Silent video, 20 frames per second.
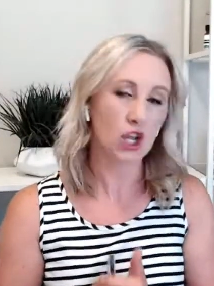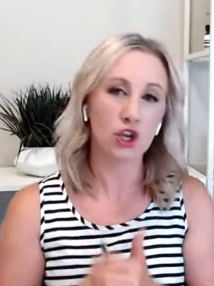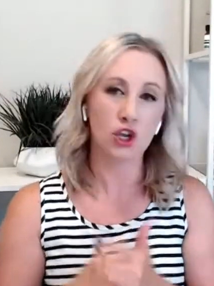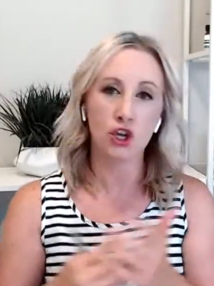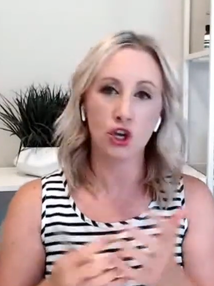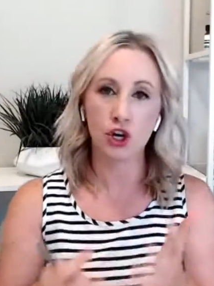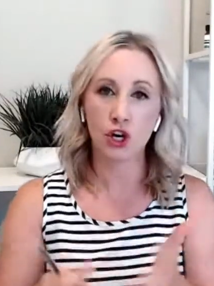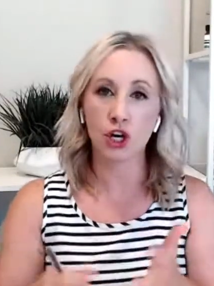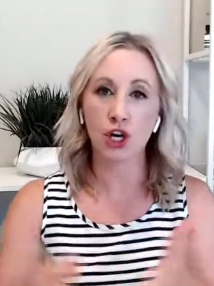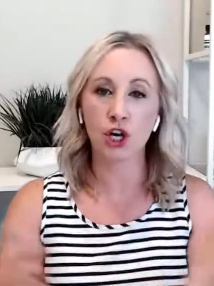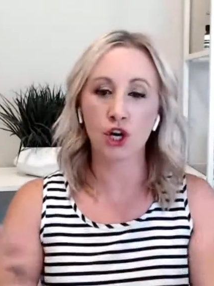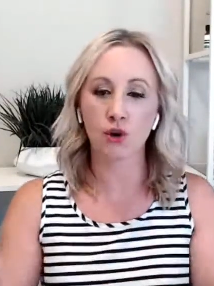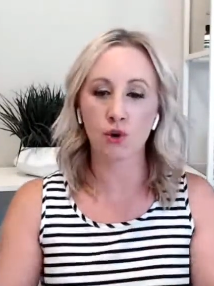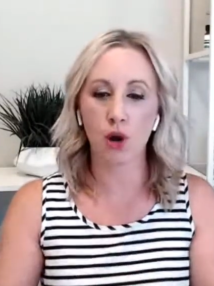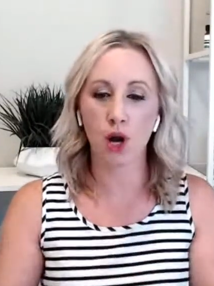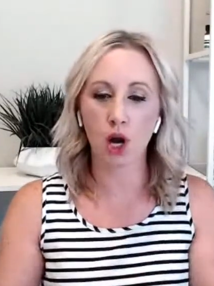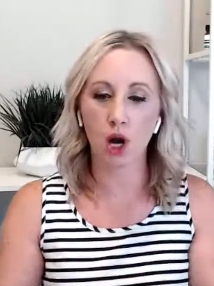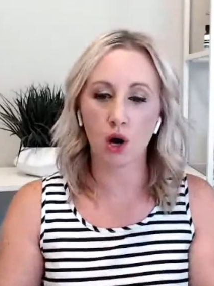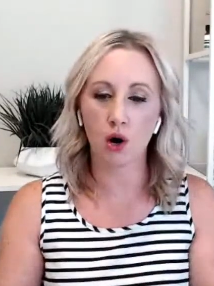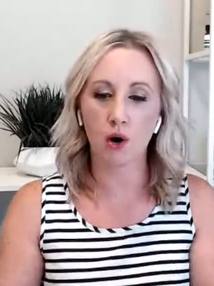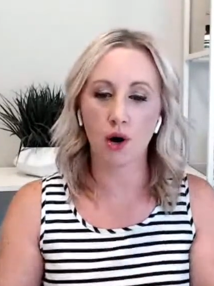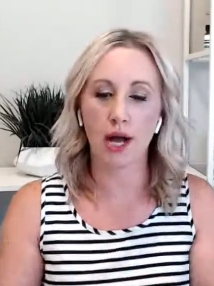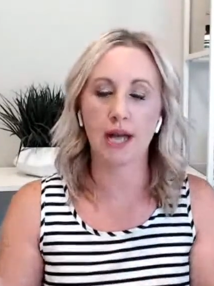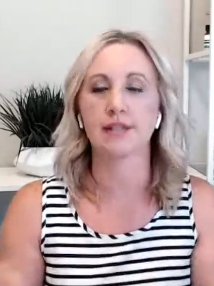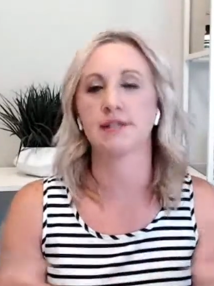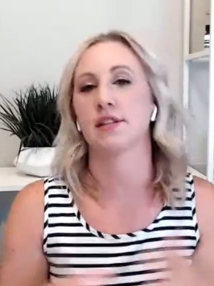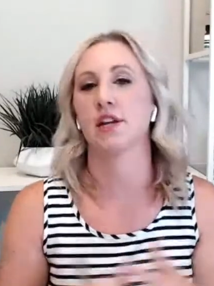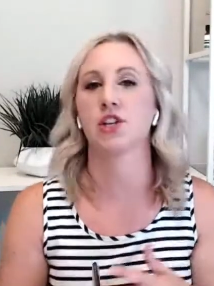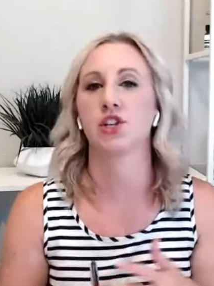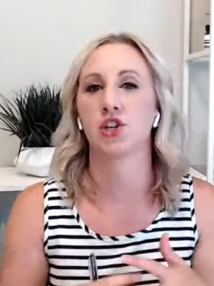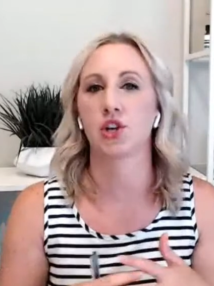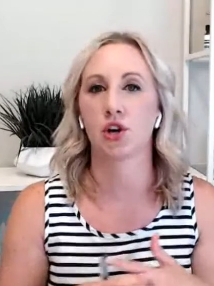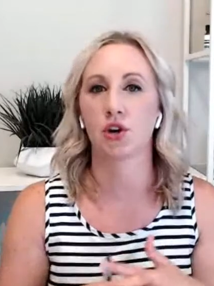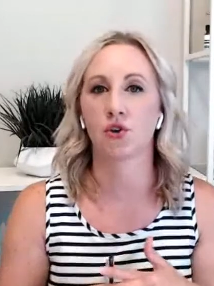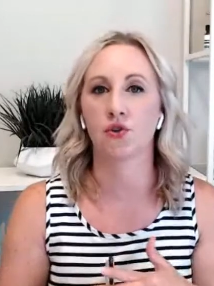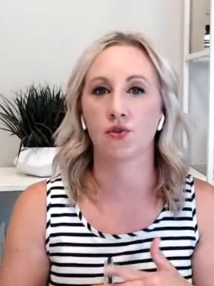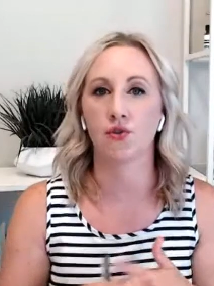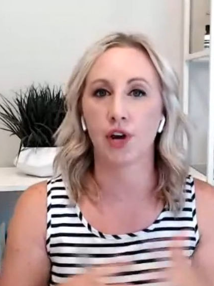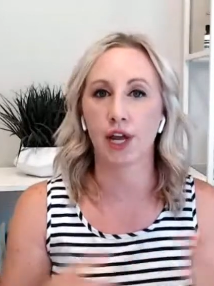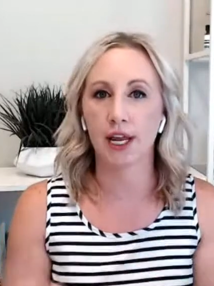You're going to grow at such a
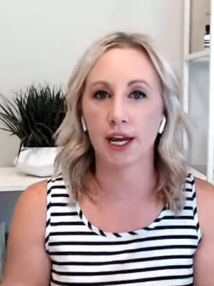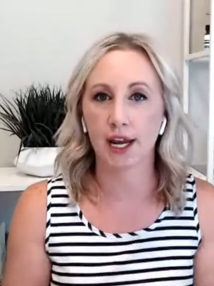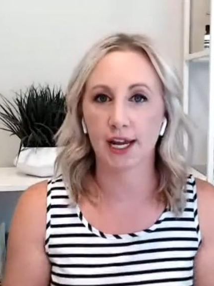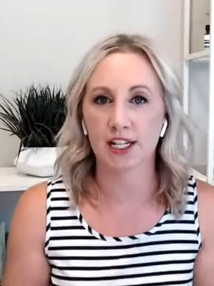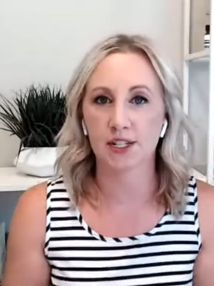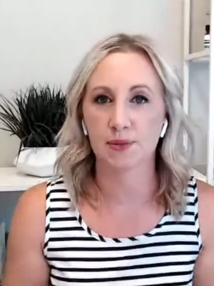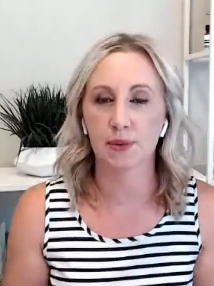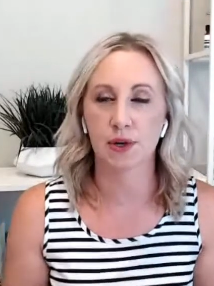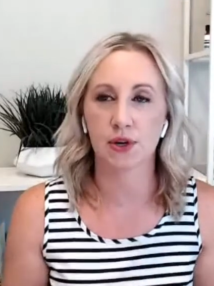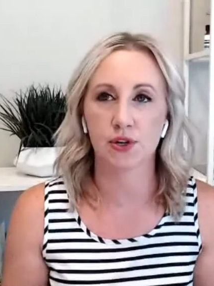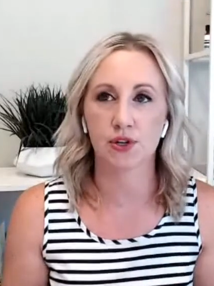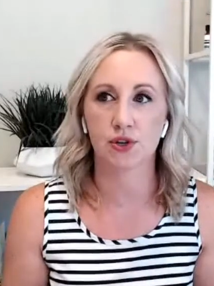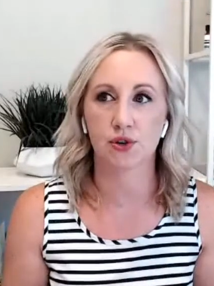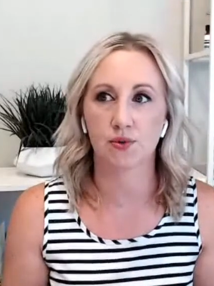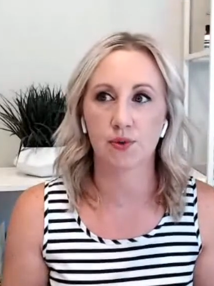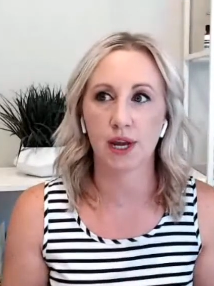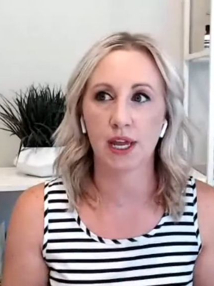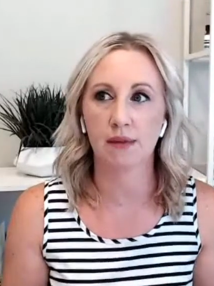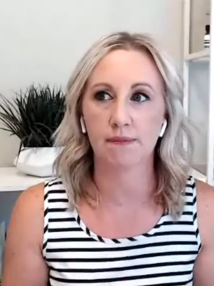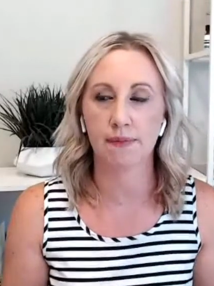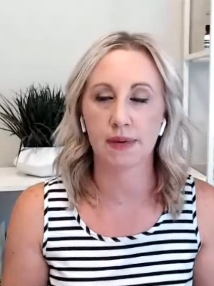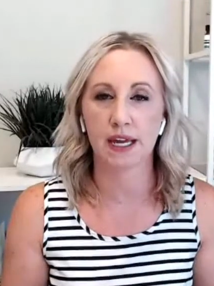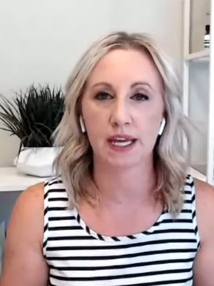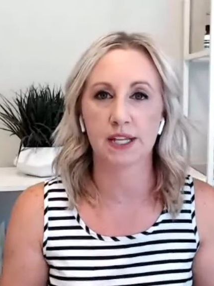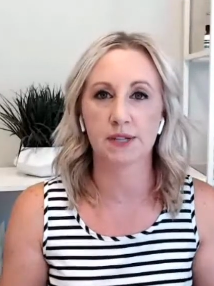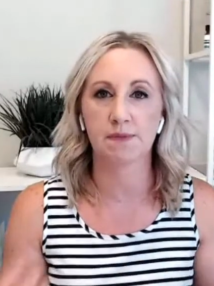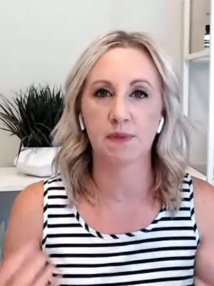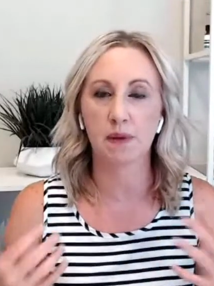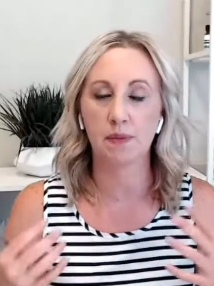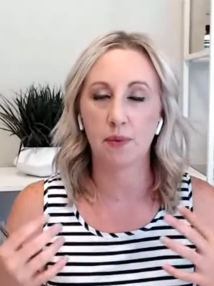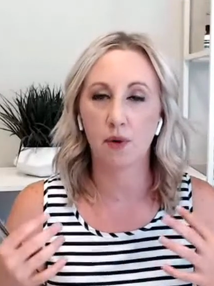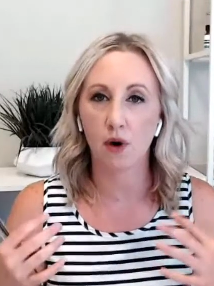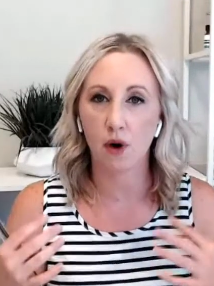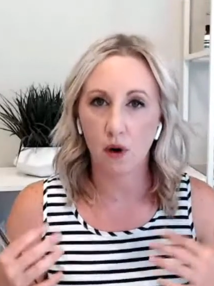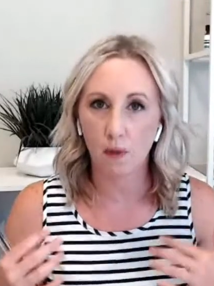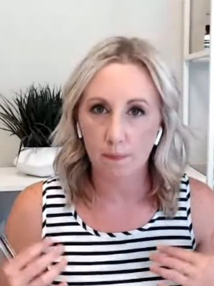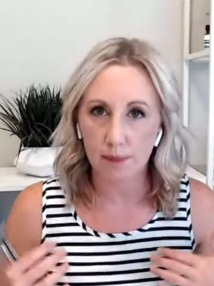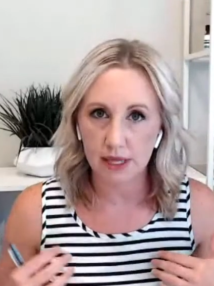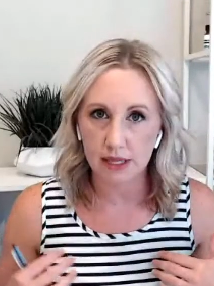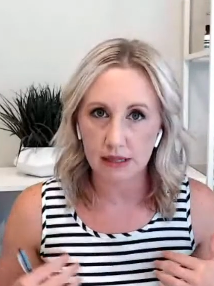great exponential rate because
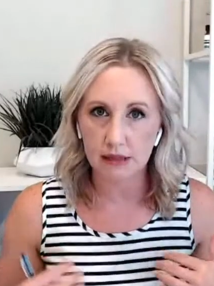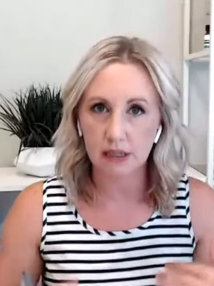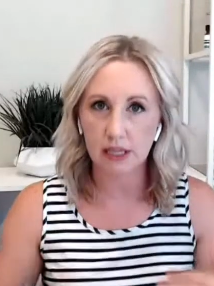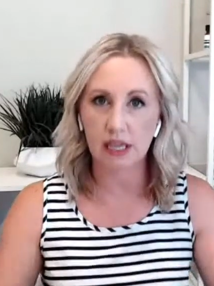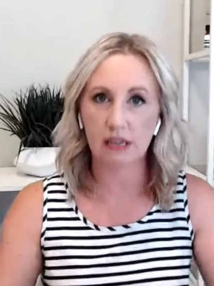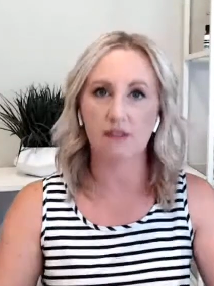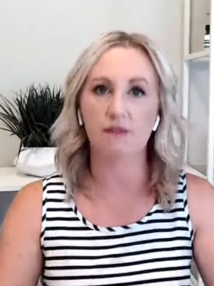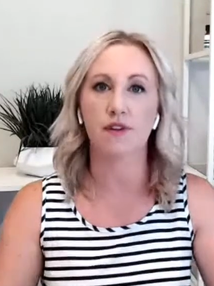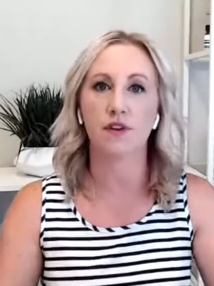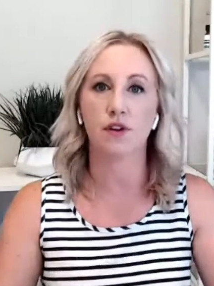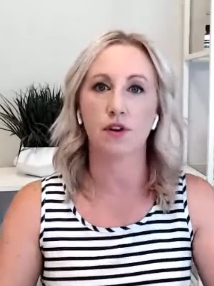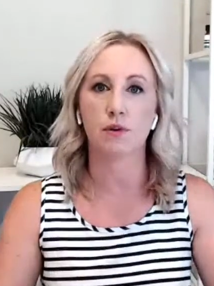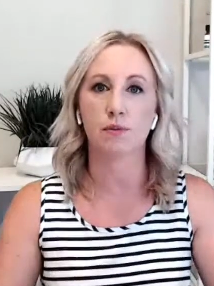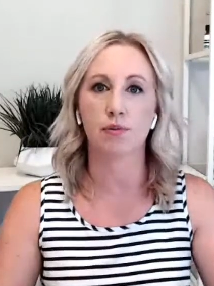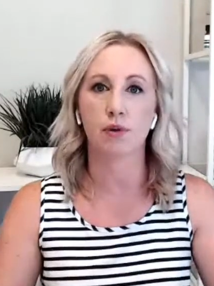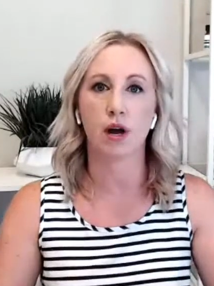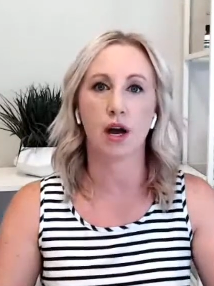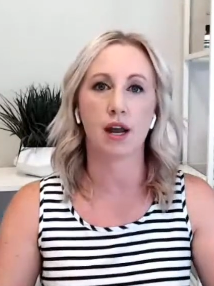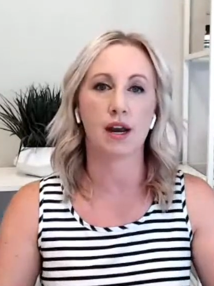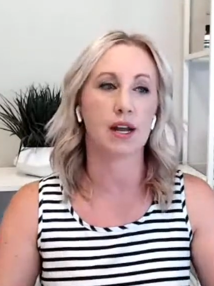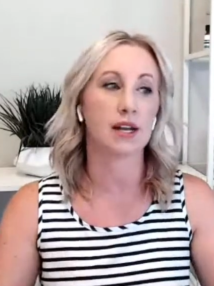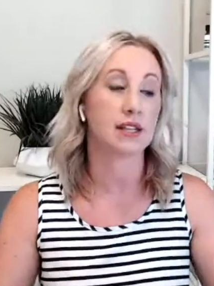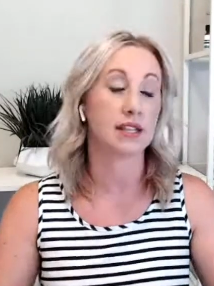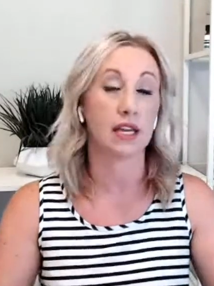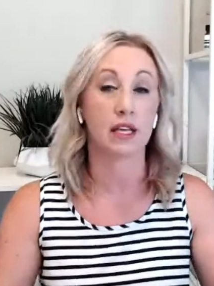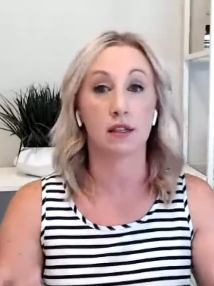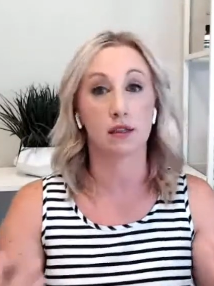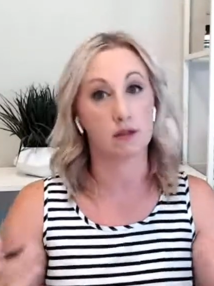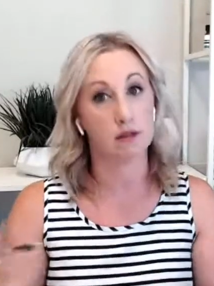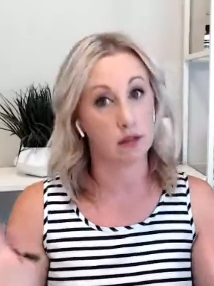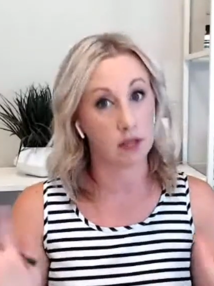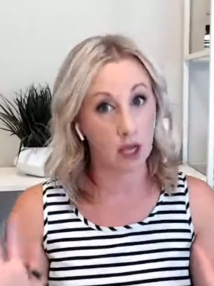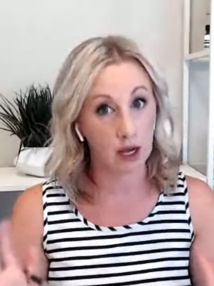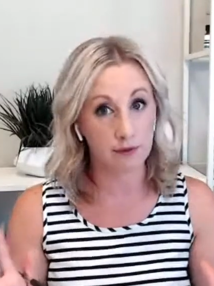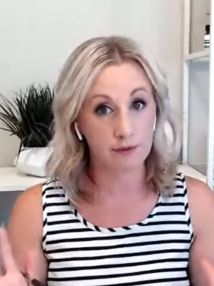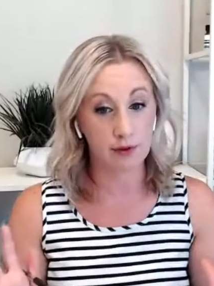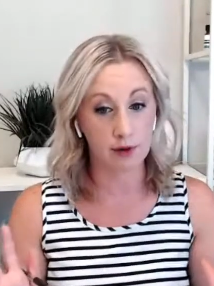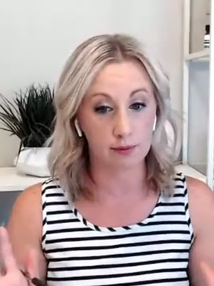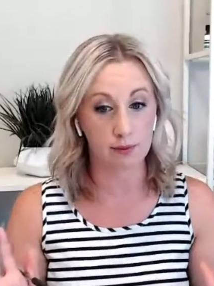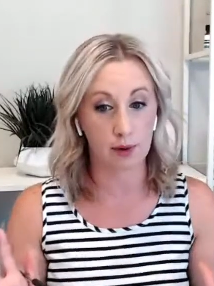people believe in your product. They
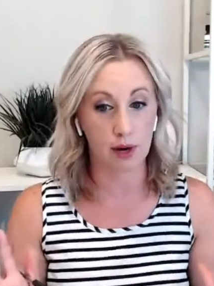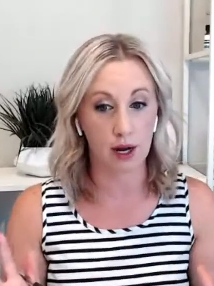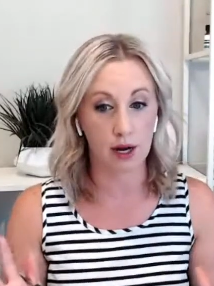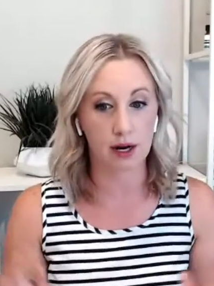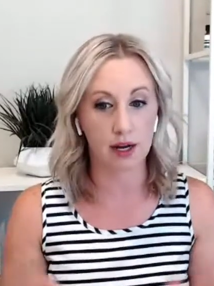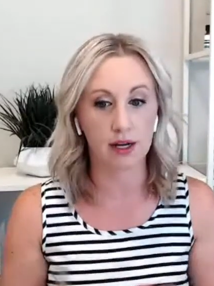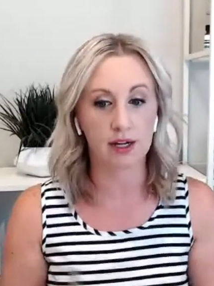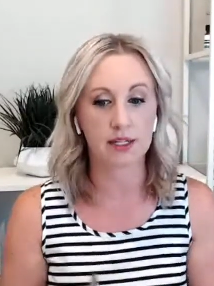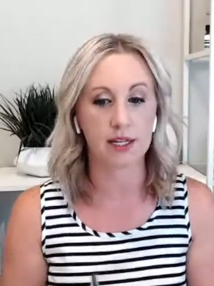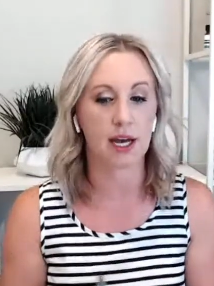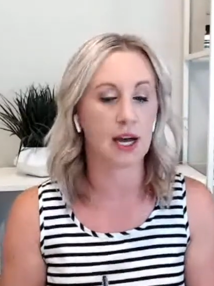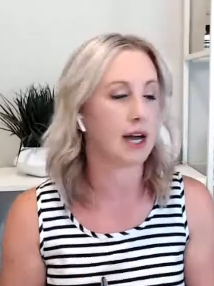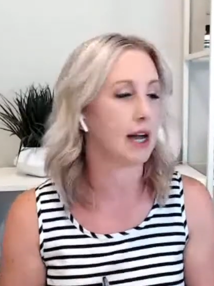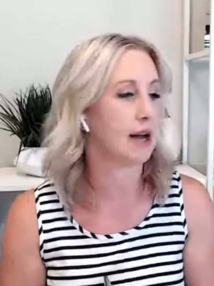love your product.